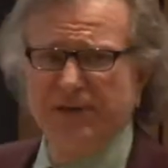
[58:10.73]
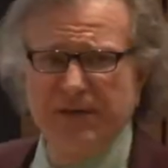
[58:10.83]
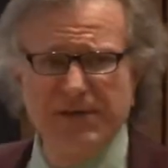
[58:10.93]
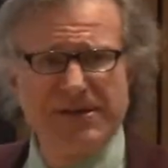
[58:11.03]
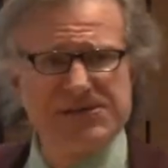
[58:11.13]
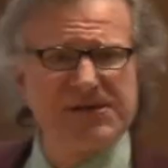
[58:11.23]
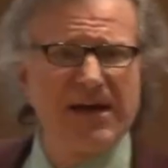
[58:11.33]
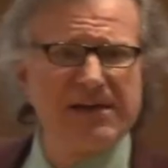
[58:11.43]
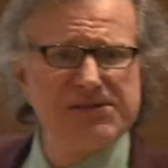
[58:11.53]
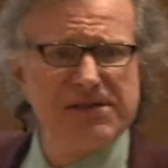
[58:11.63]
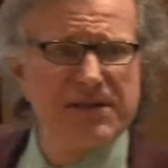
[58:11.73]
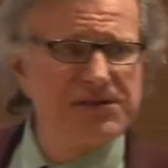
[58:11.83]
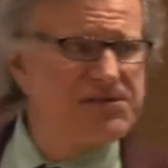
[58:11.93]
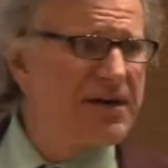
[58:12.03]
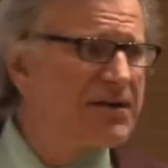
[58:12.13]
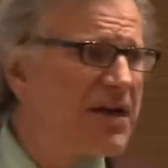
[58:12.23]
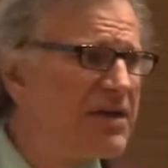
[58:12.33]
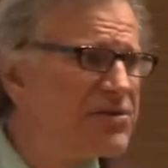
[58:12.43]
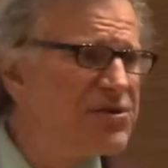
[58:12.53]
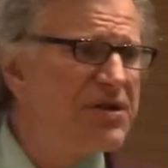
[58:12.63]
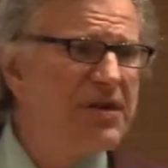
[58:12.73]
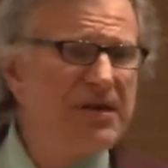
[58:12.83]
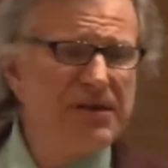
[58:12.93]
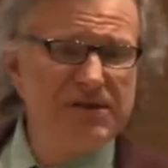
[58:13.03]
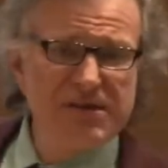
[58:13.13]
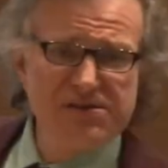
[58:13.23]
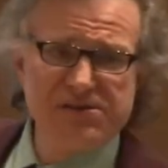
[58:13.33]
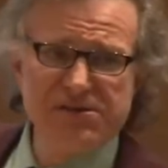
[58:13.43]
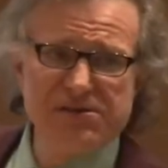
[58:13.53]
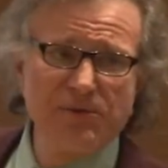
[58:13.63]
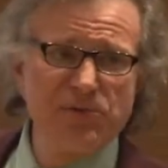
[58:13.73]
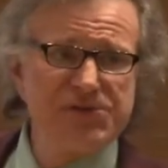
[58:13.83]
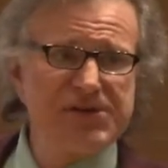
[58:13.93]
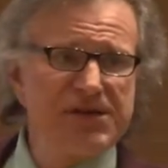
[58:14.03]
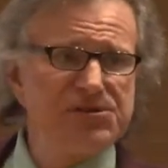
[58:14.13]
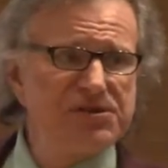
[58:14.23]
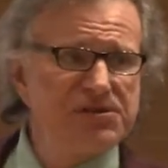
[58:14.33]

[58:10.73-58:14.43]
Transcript: They think it's science. They think it's technology. This is liberalization.